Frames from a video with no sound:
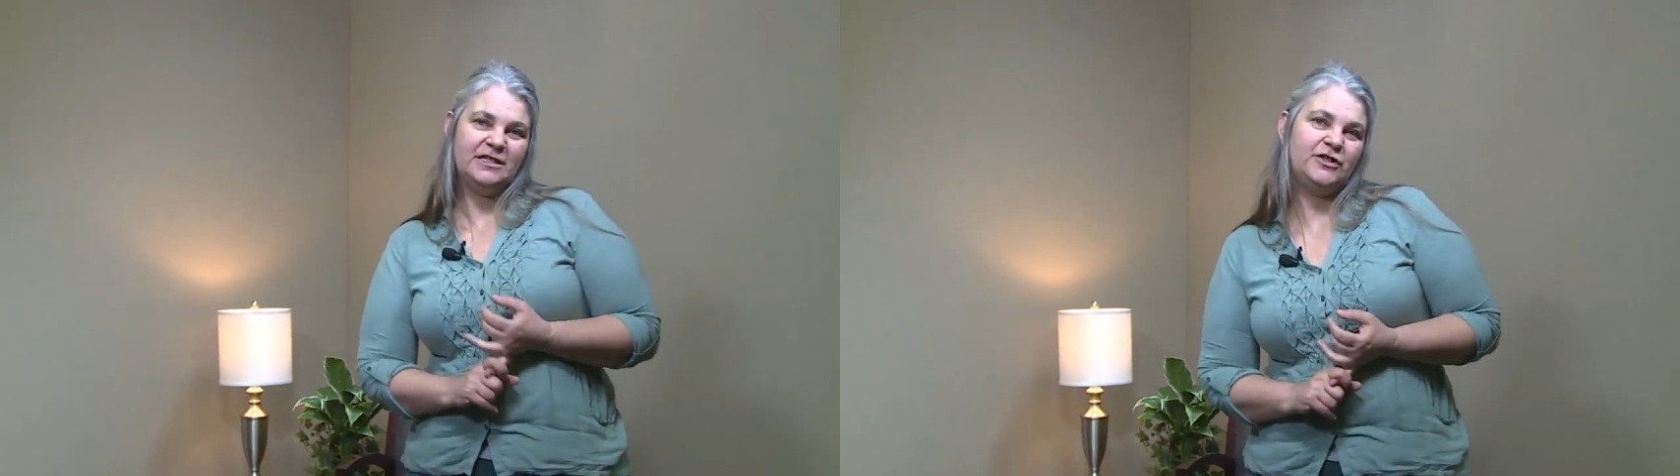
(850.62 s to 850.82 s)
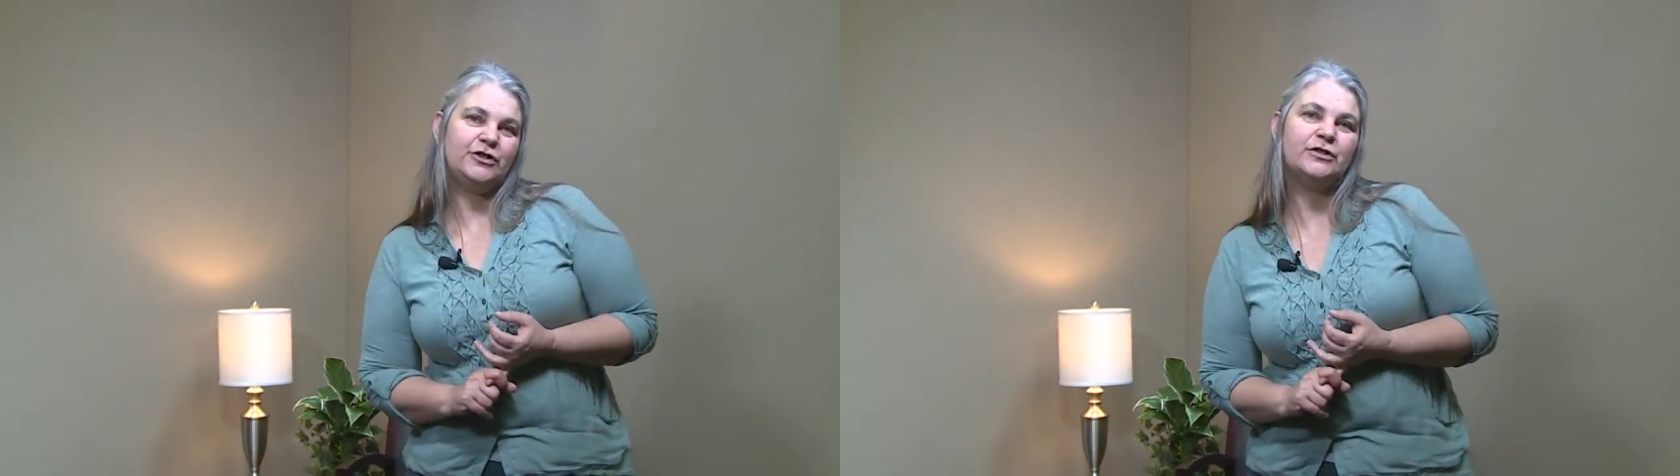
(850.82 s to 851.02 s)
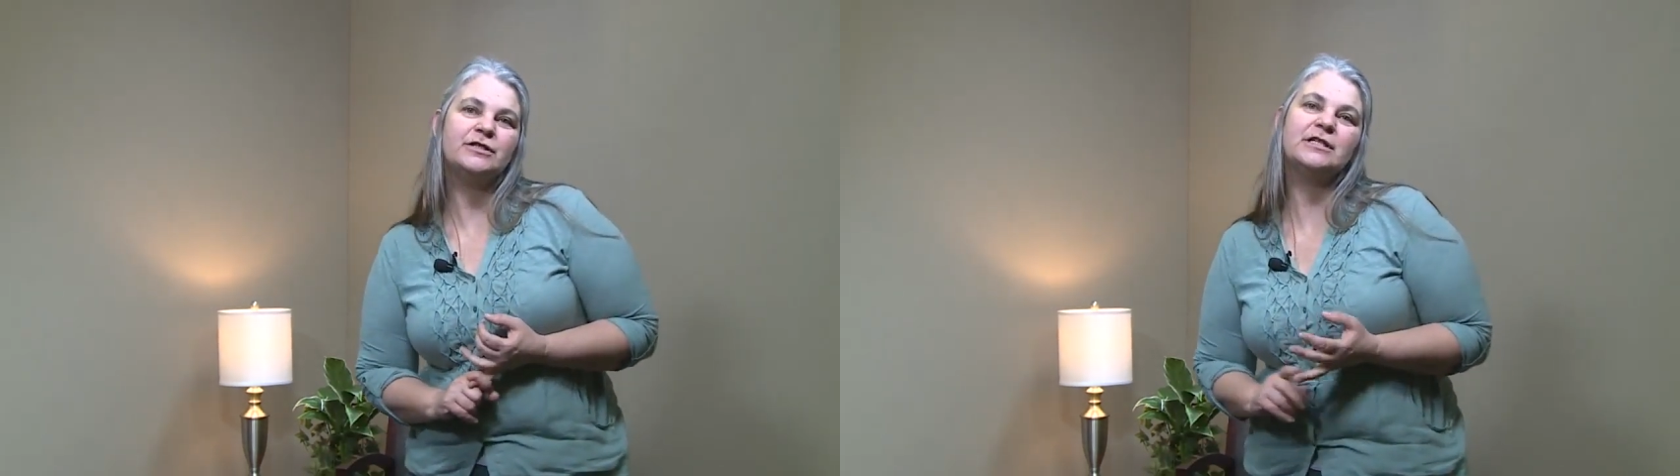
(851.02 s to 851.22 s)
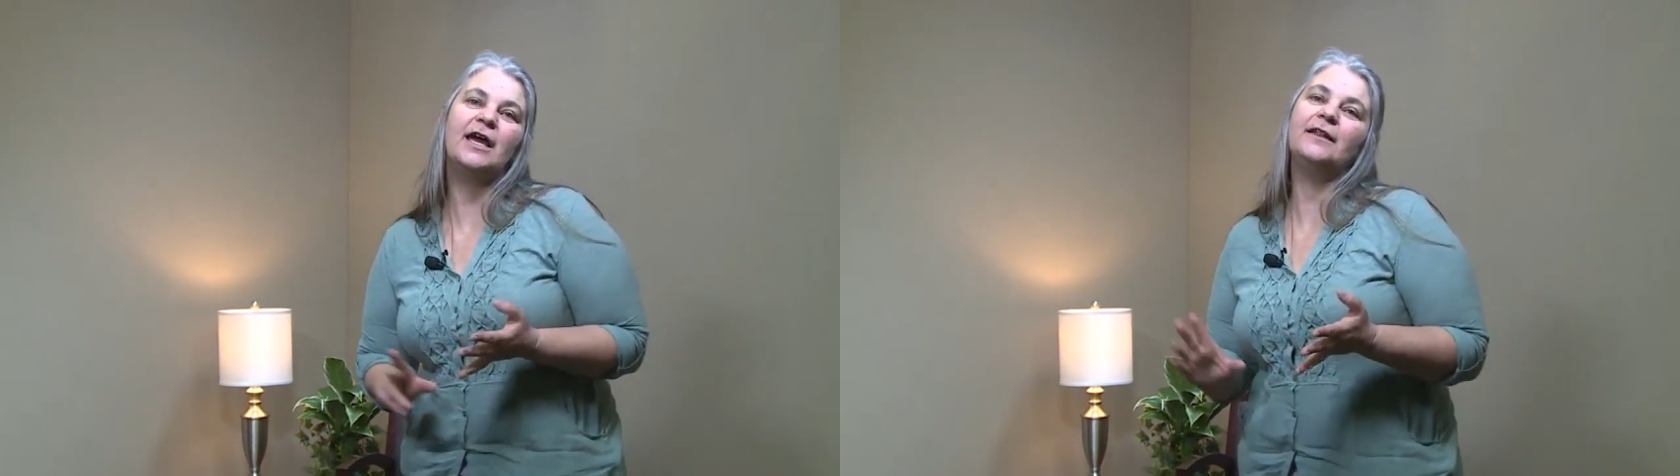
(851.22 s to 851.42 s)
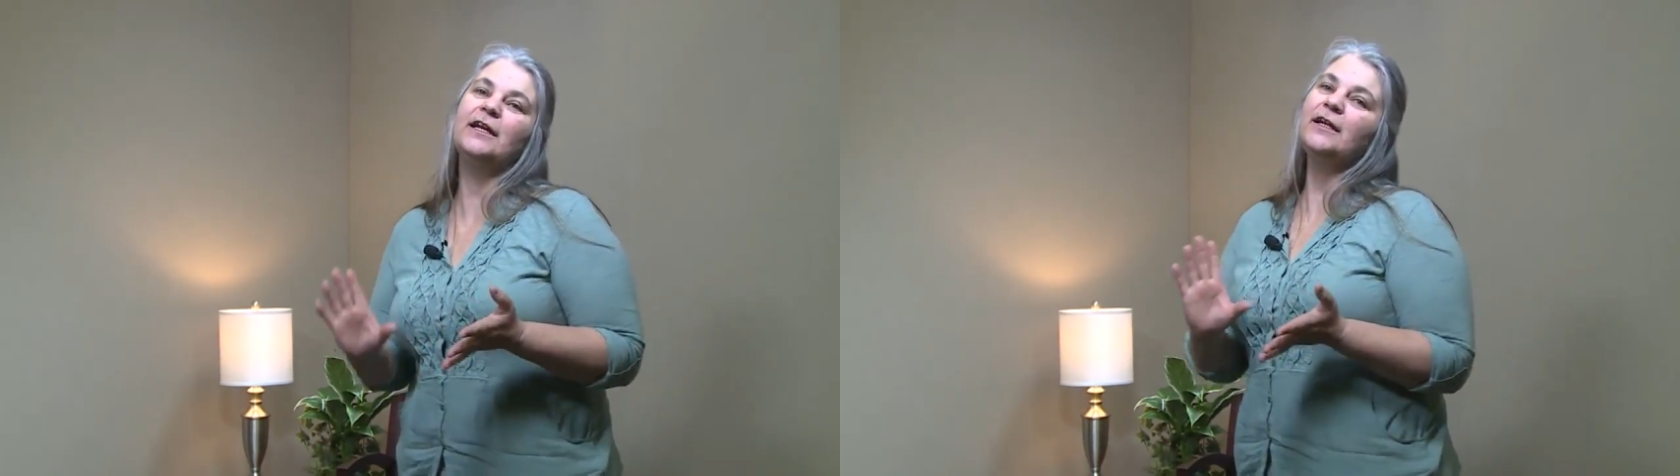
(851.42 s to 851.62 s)
turtles,
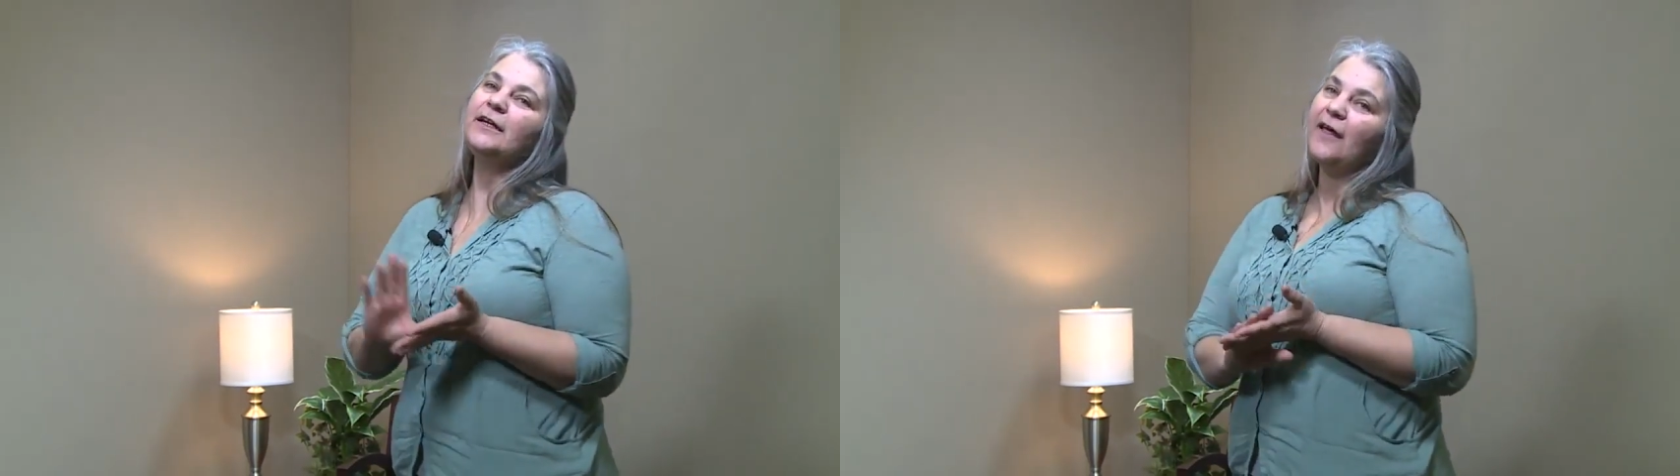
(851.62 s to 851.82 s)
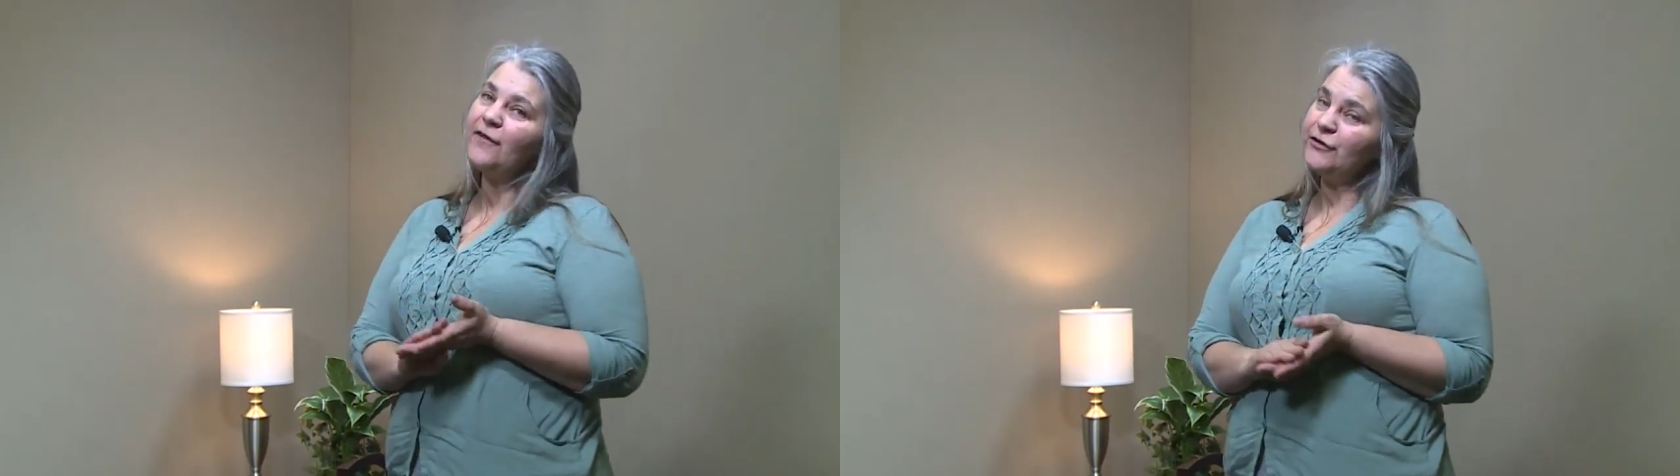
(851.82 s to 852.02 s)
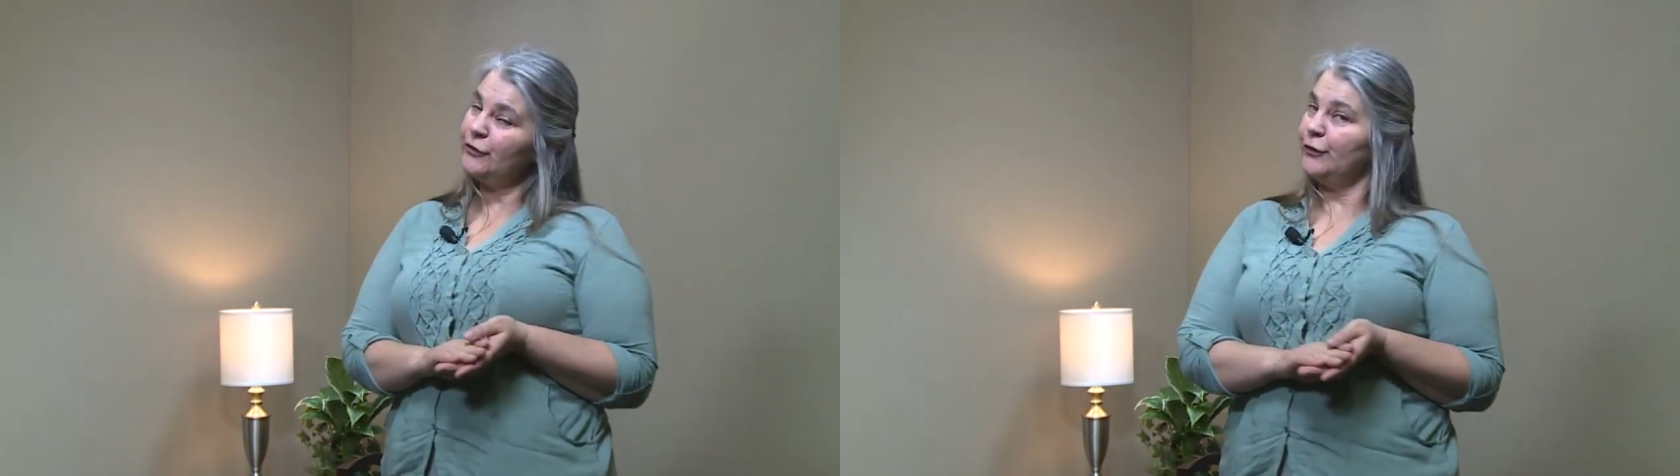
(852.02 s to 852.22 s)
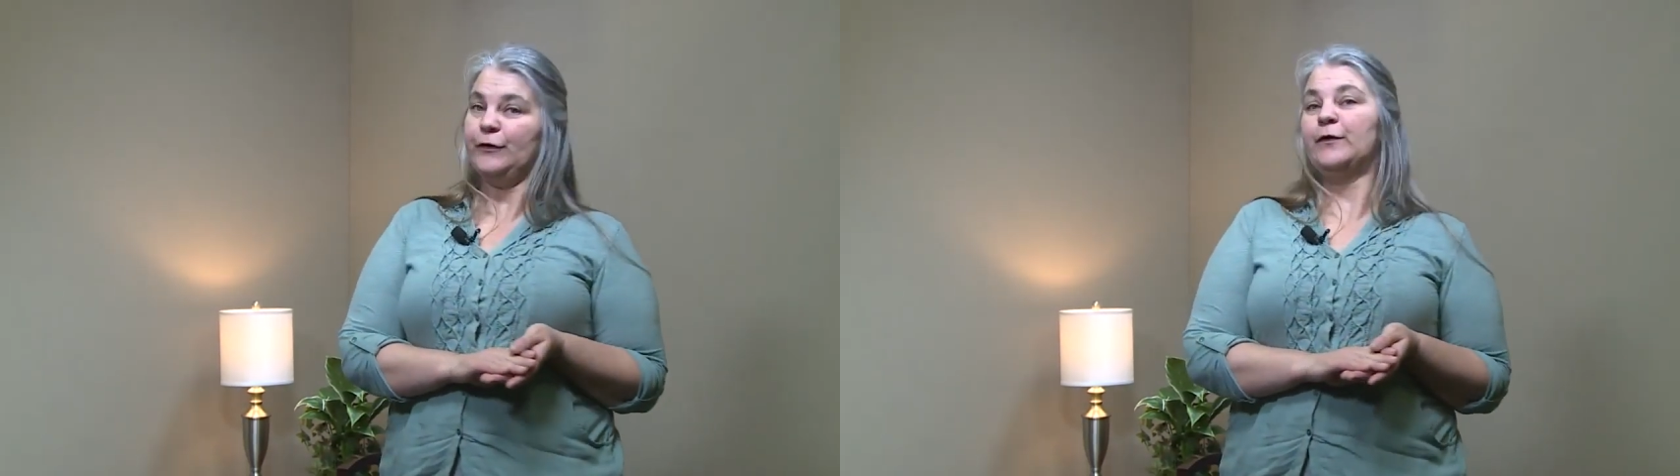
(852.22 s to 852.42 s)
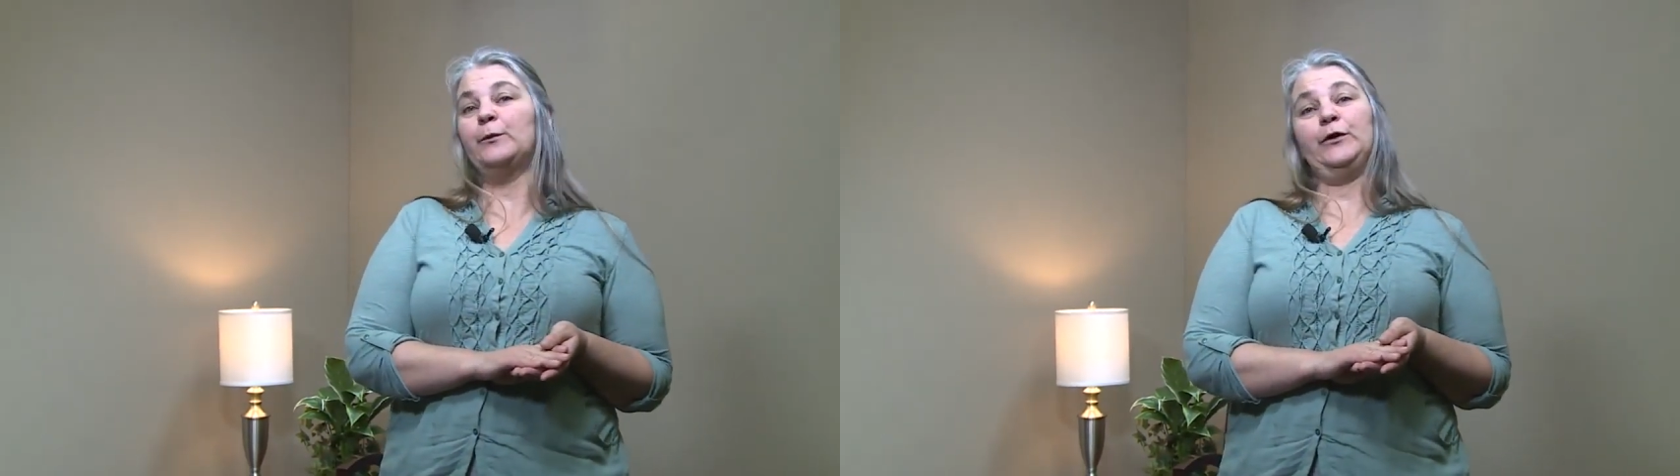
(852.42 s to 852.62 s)
and then another turtle
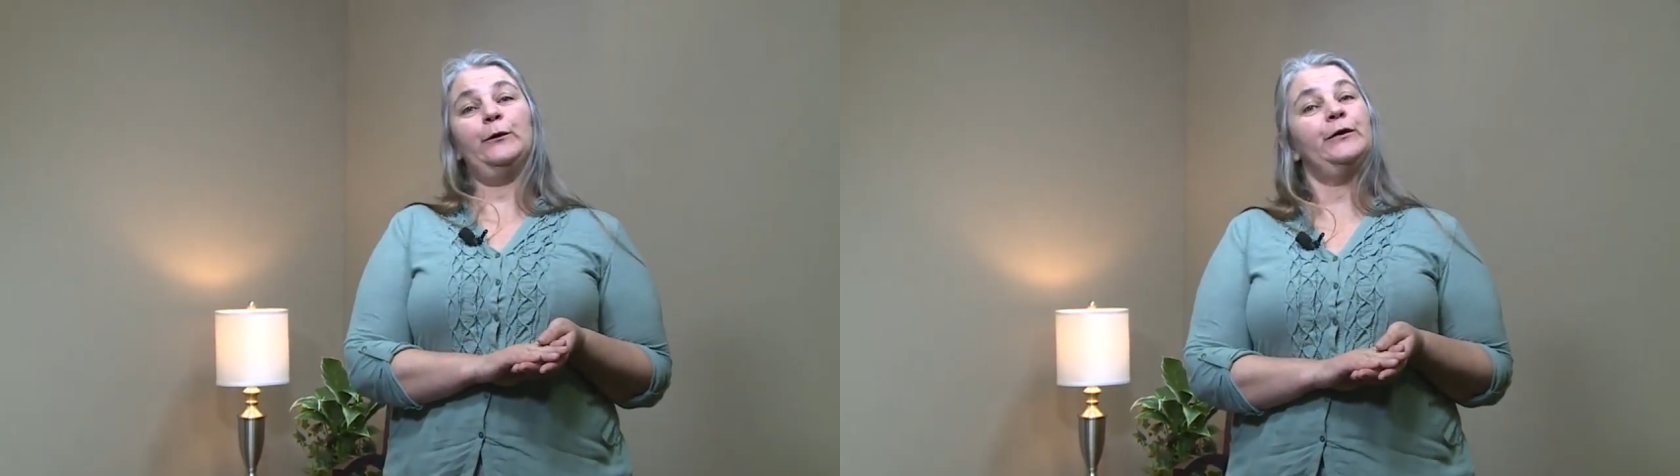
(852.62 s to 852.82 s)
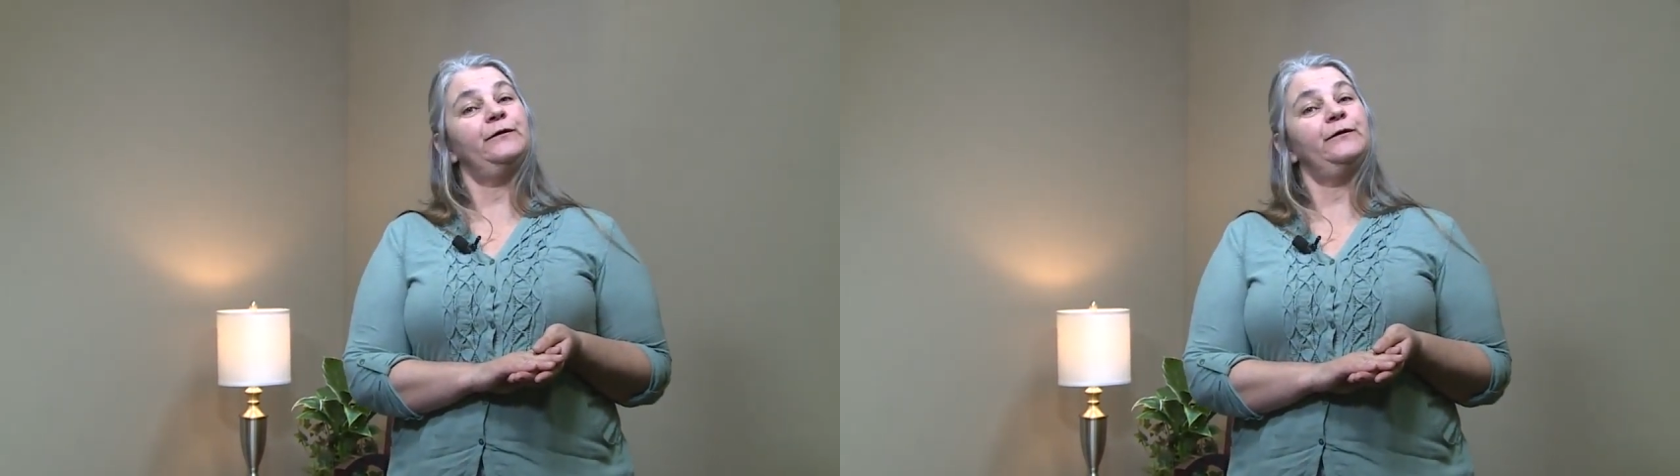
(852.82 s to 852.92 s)
that we would